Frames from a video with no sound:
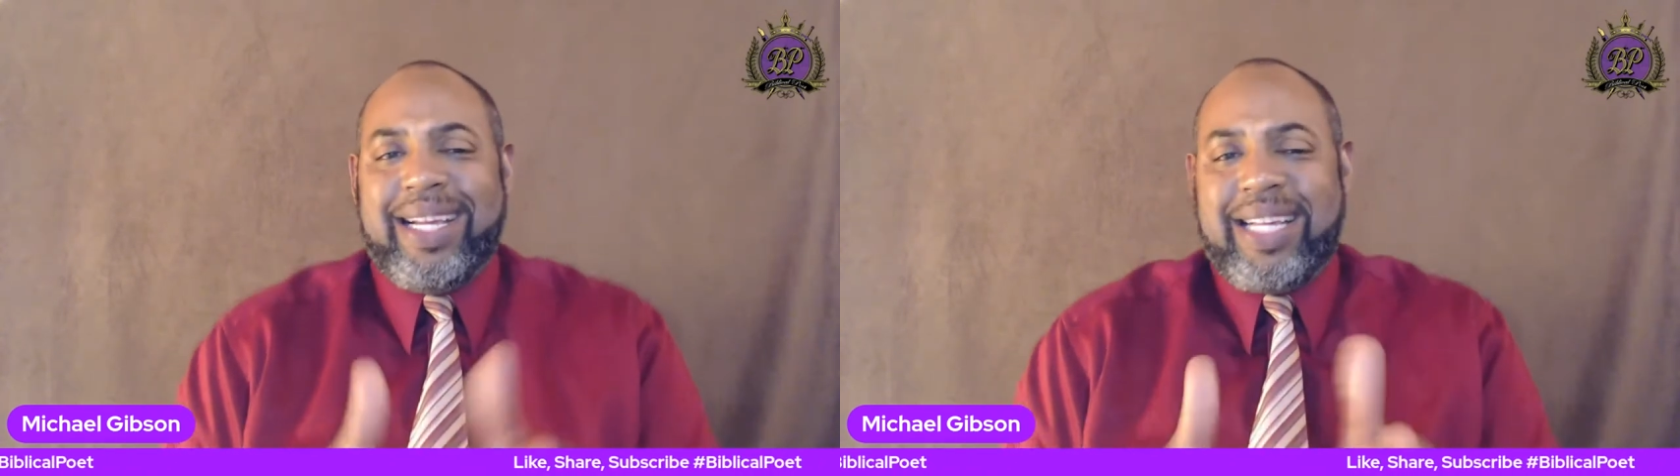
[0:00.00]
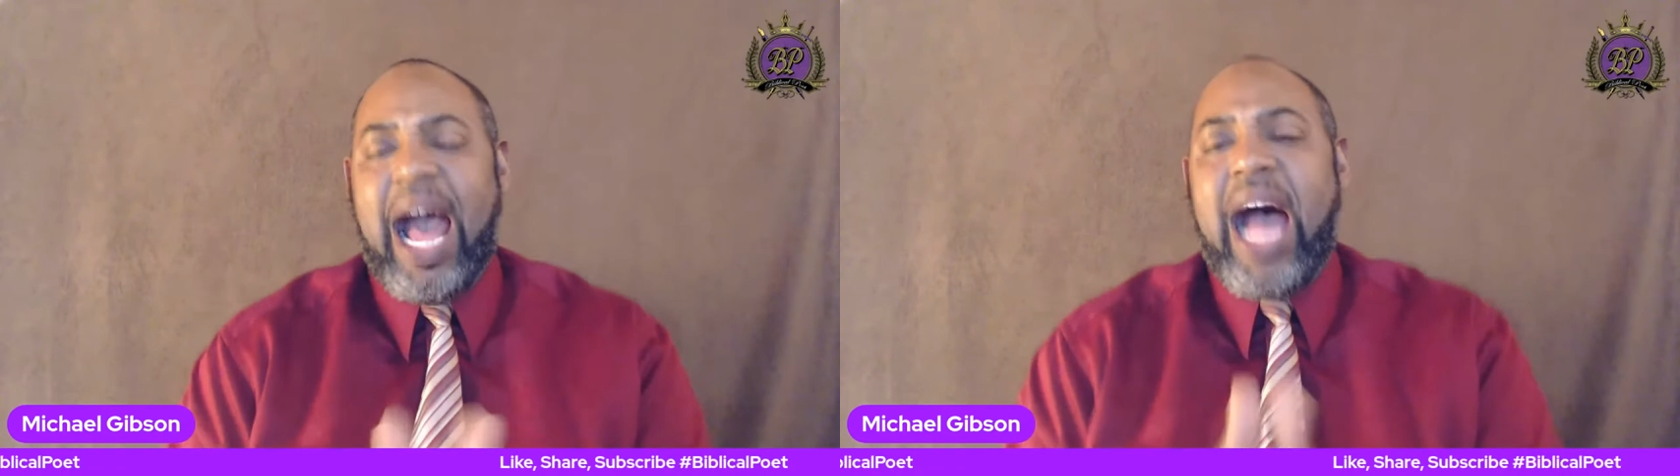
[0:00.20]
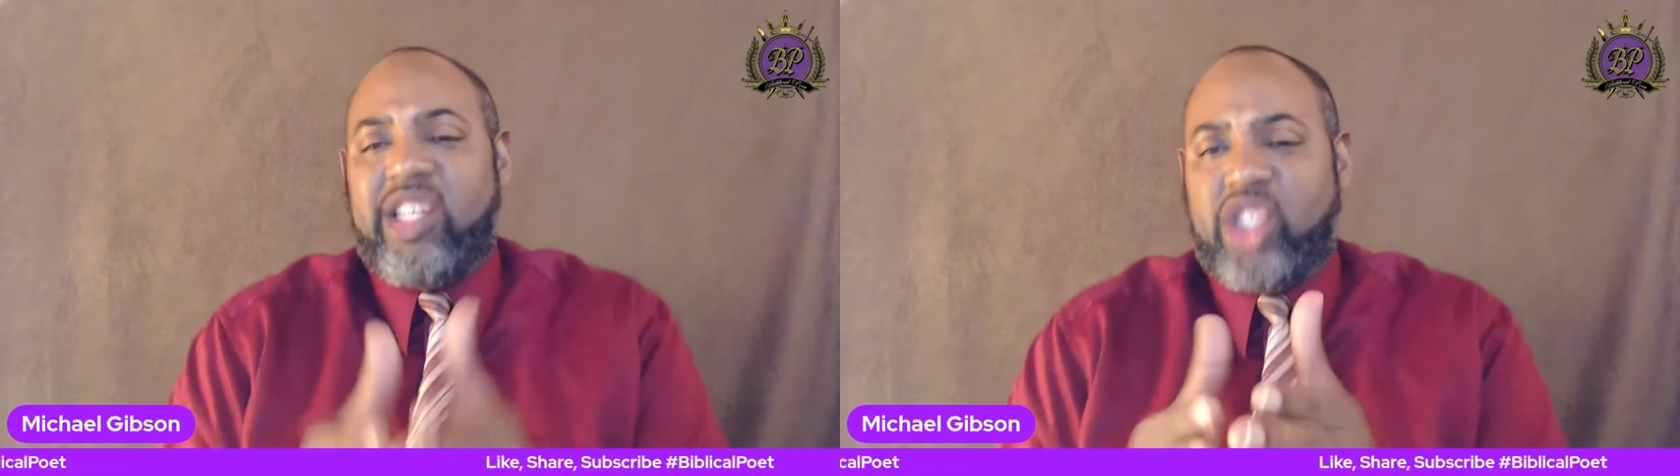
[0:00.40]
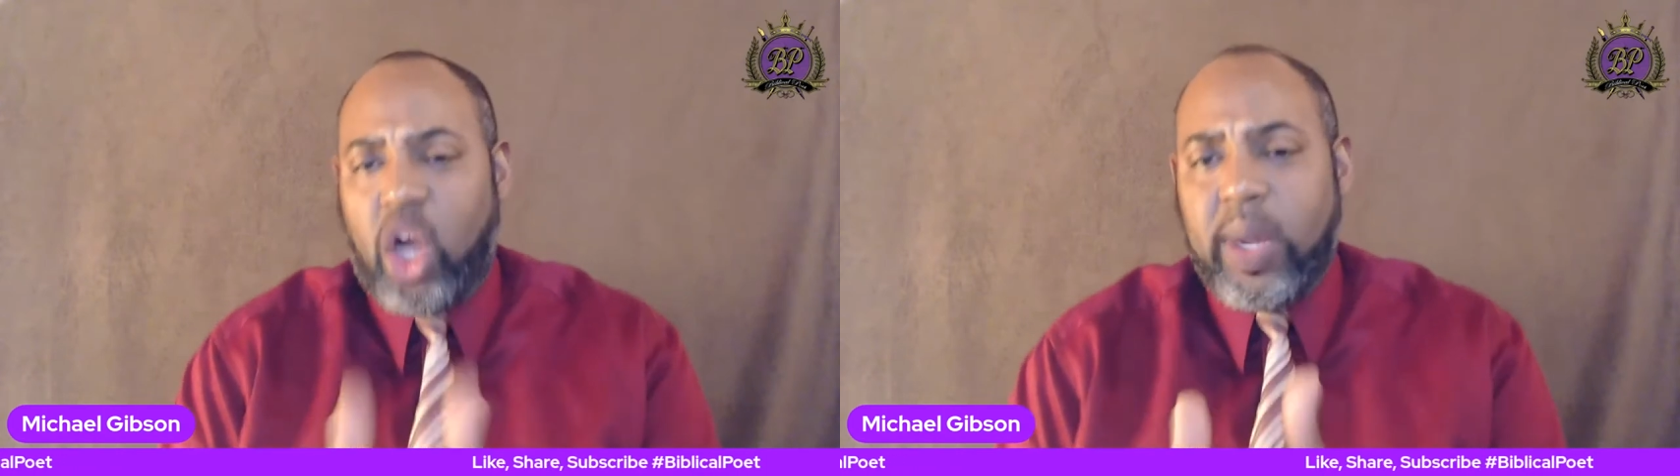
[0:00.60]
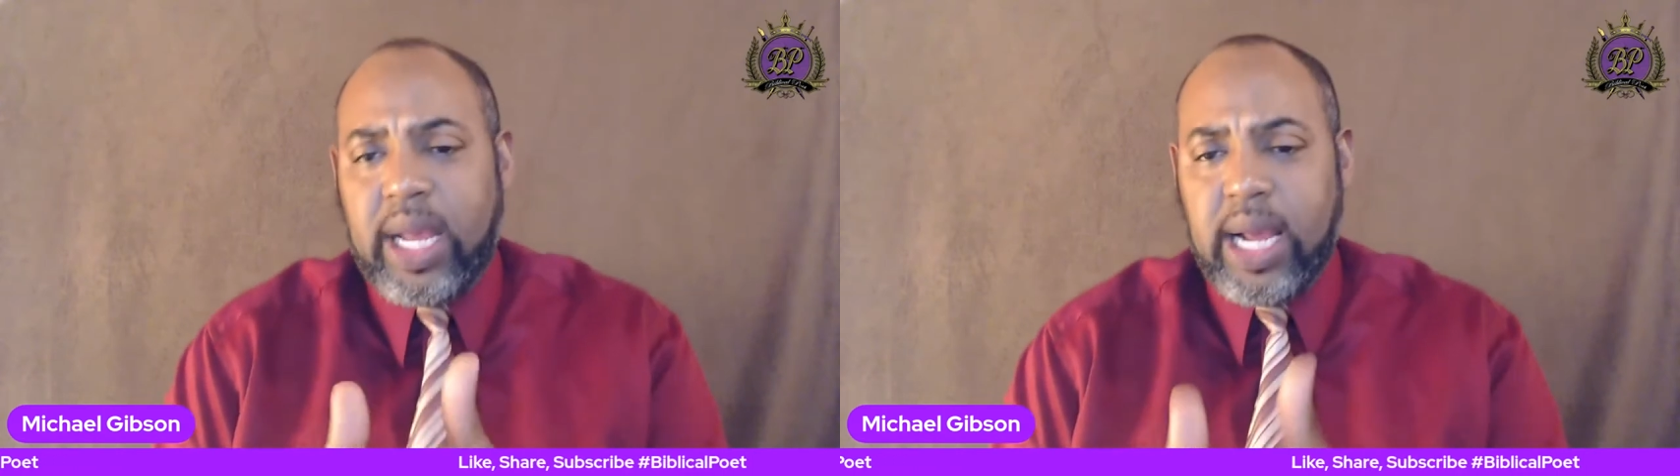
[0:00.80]
God
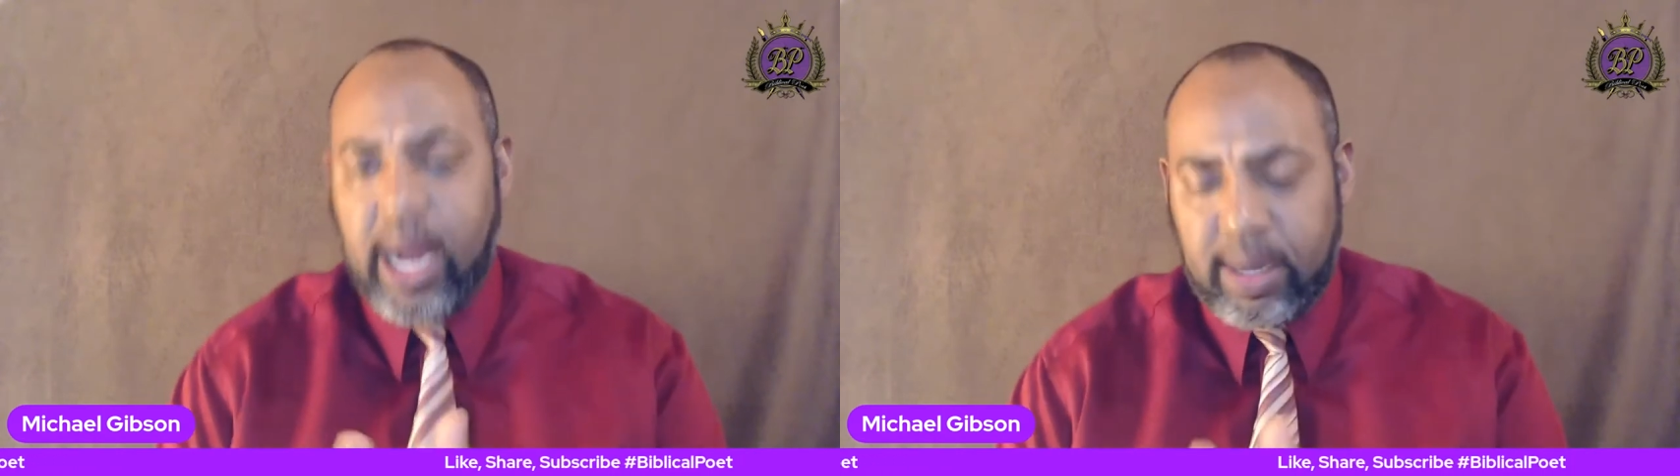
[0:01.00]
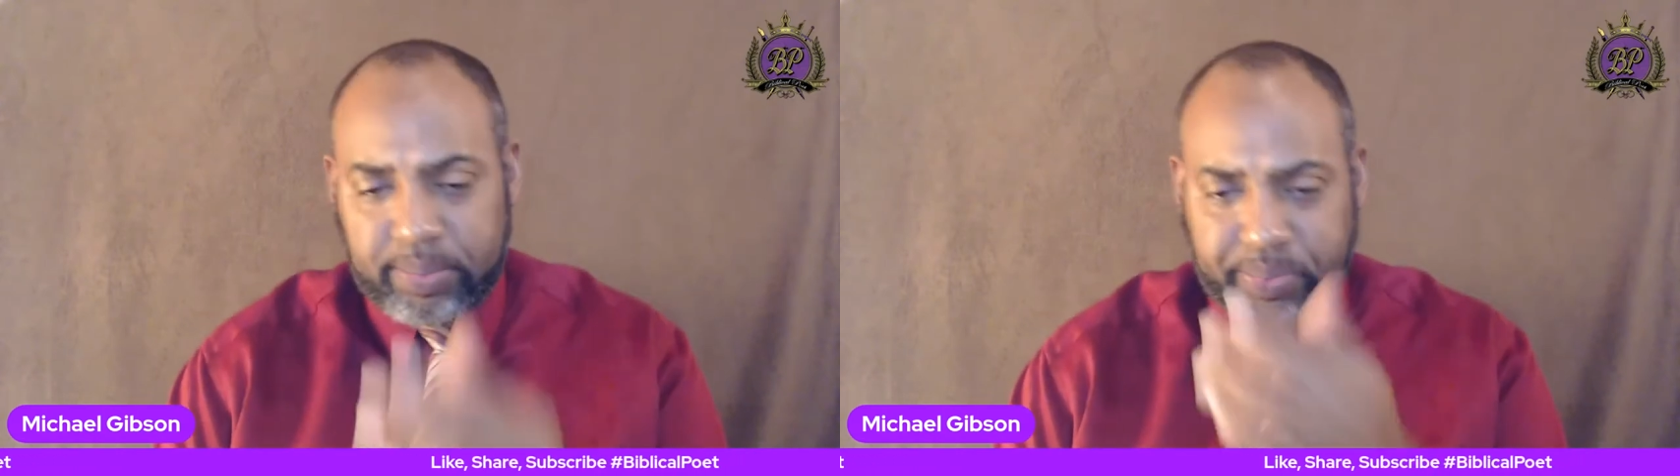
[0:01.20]
showing up.